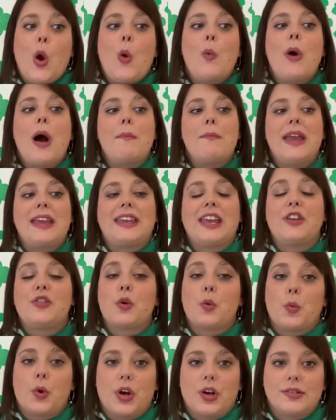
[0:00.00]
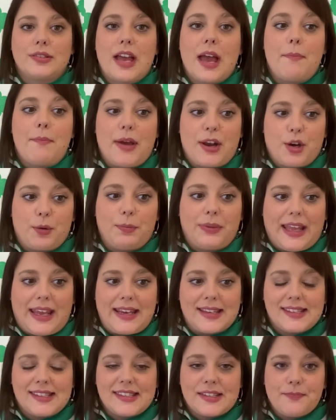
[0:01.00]
while making the world a better
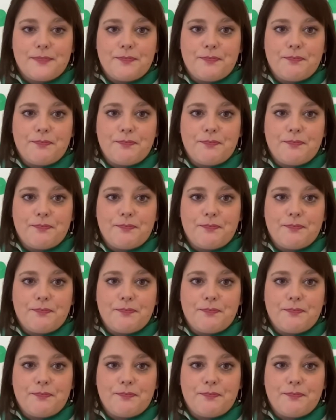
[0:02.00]
place.